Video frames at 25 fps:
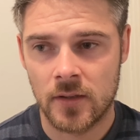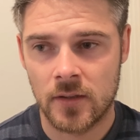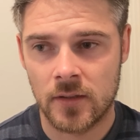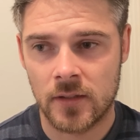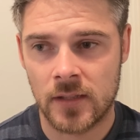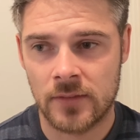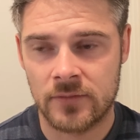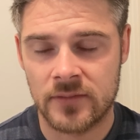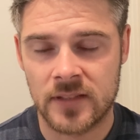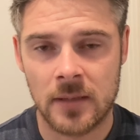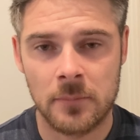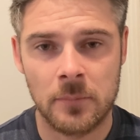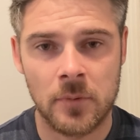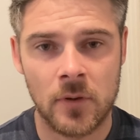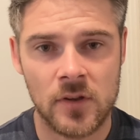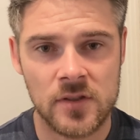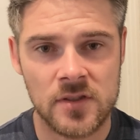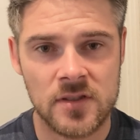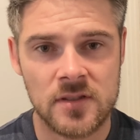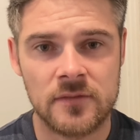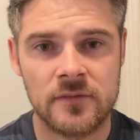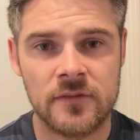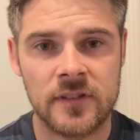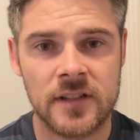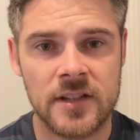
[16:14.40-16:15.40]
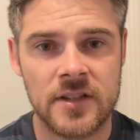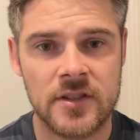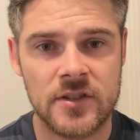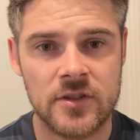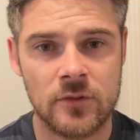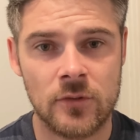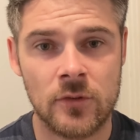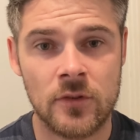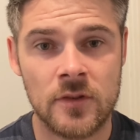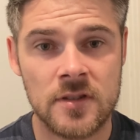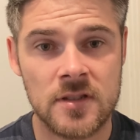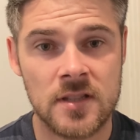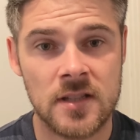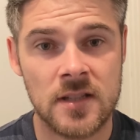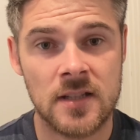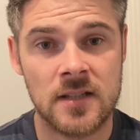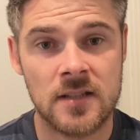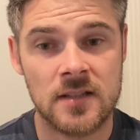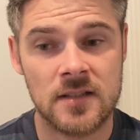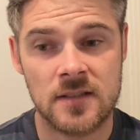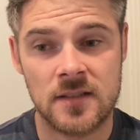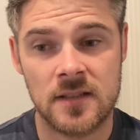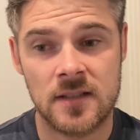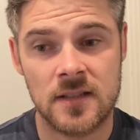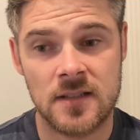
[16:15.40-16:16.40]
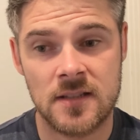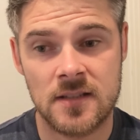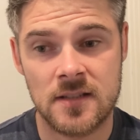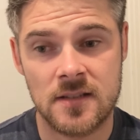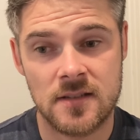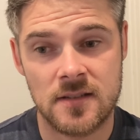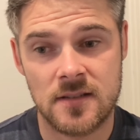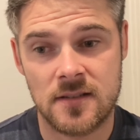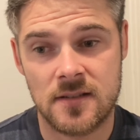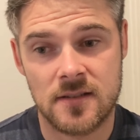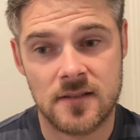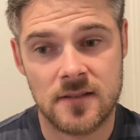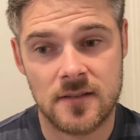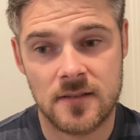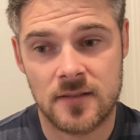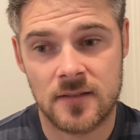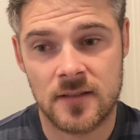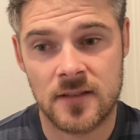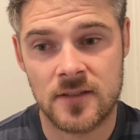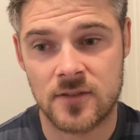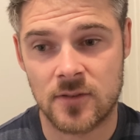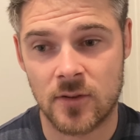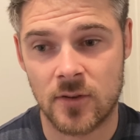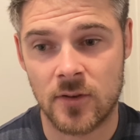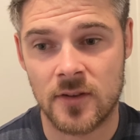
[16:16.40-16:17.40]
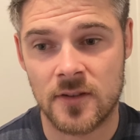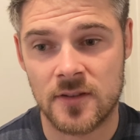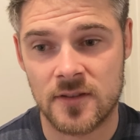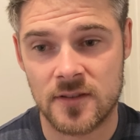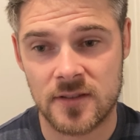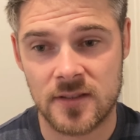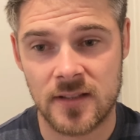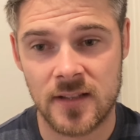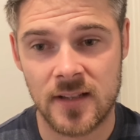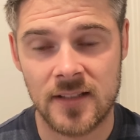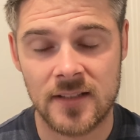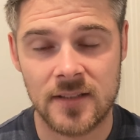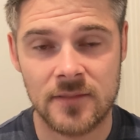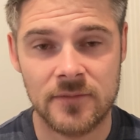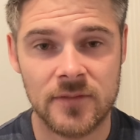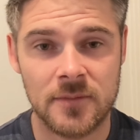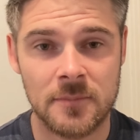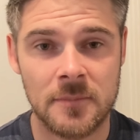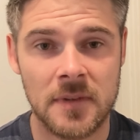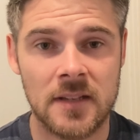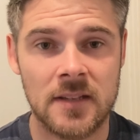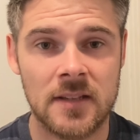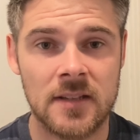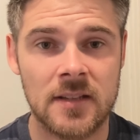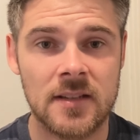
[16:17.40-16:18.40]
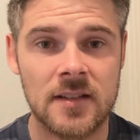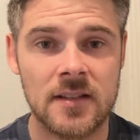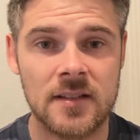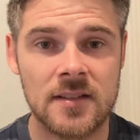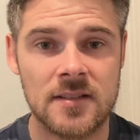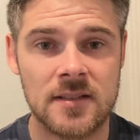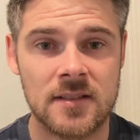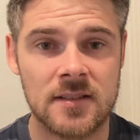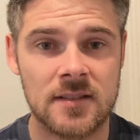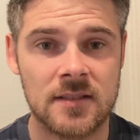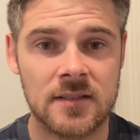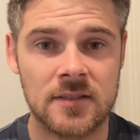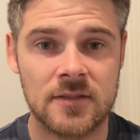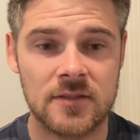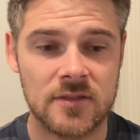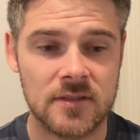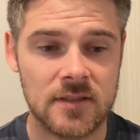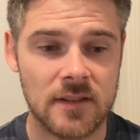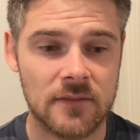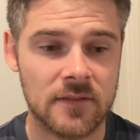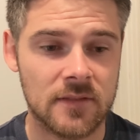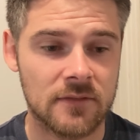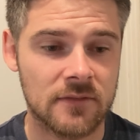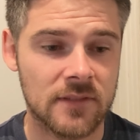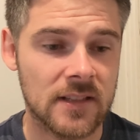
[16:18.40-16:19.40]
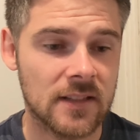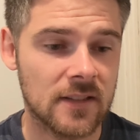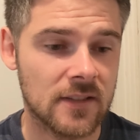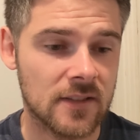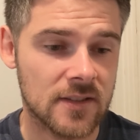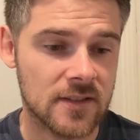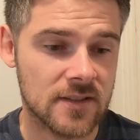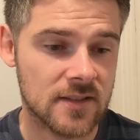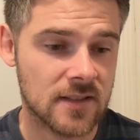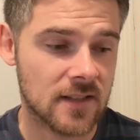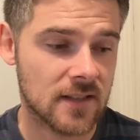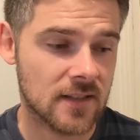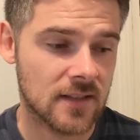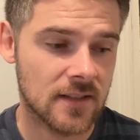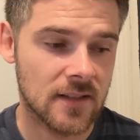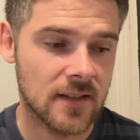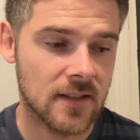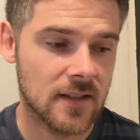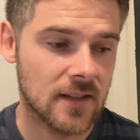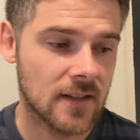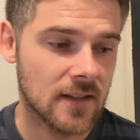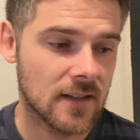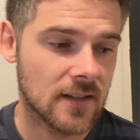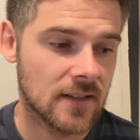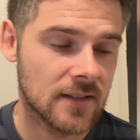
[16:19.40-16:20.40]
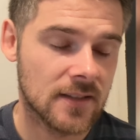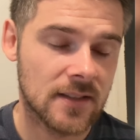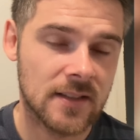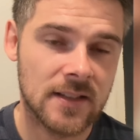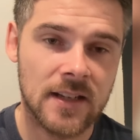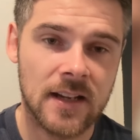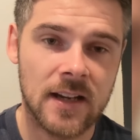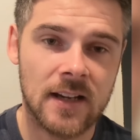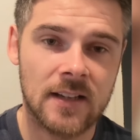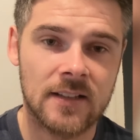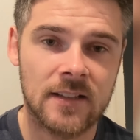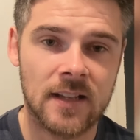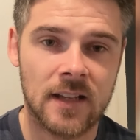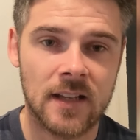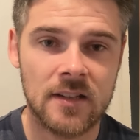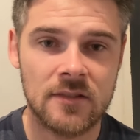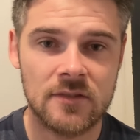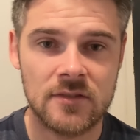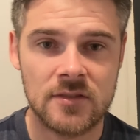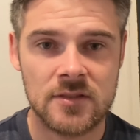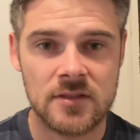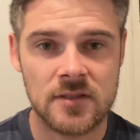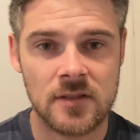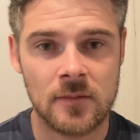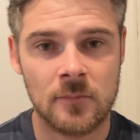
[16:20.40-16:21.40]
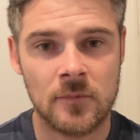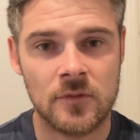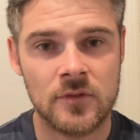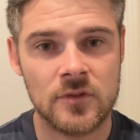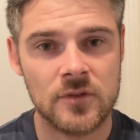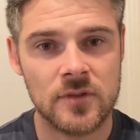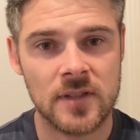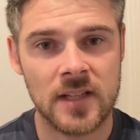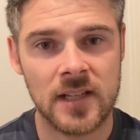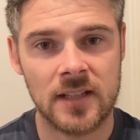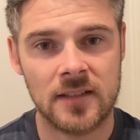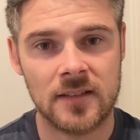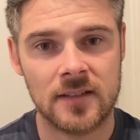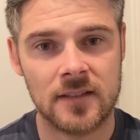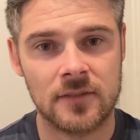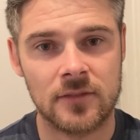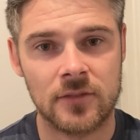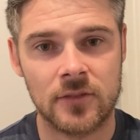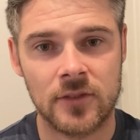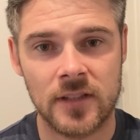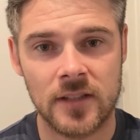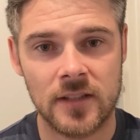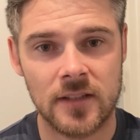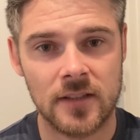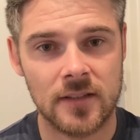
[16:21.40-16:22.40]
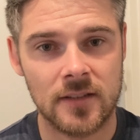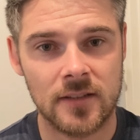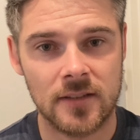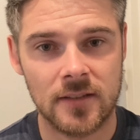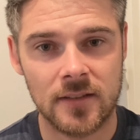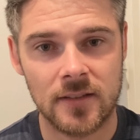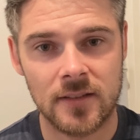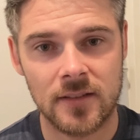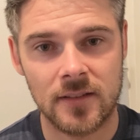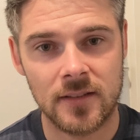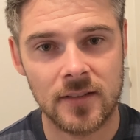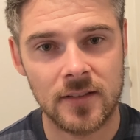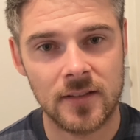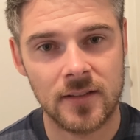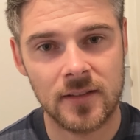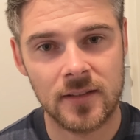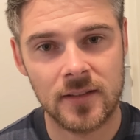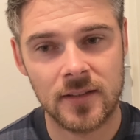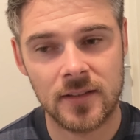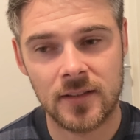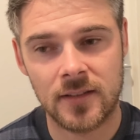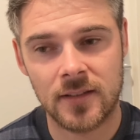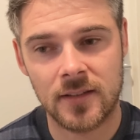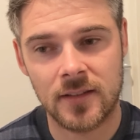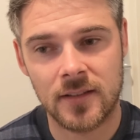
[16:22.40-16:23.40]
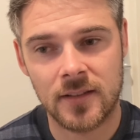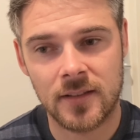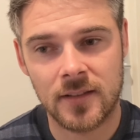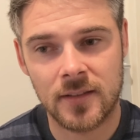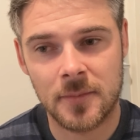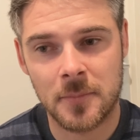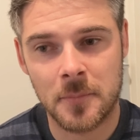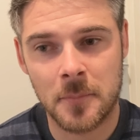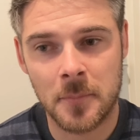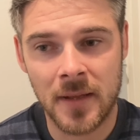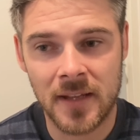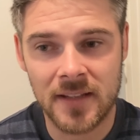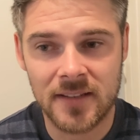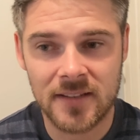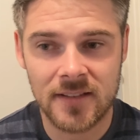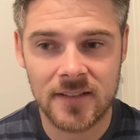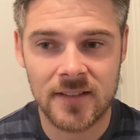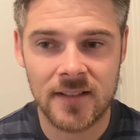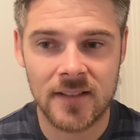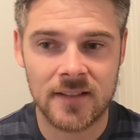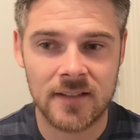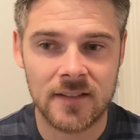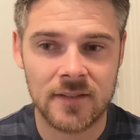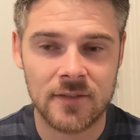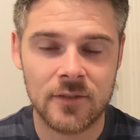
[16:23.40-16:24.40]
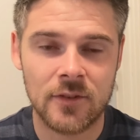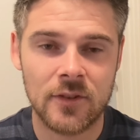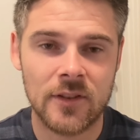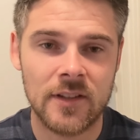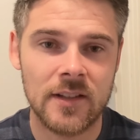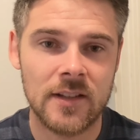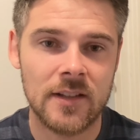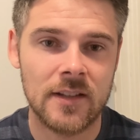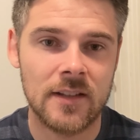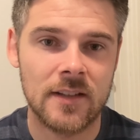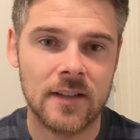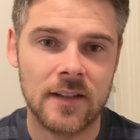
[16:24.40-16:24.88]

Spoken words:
give that positive reassurance to these disorders. I had them for many years, and you just have to realise that they aren't dangerous. And once you get the right method and the right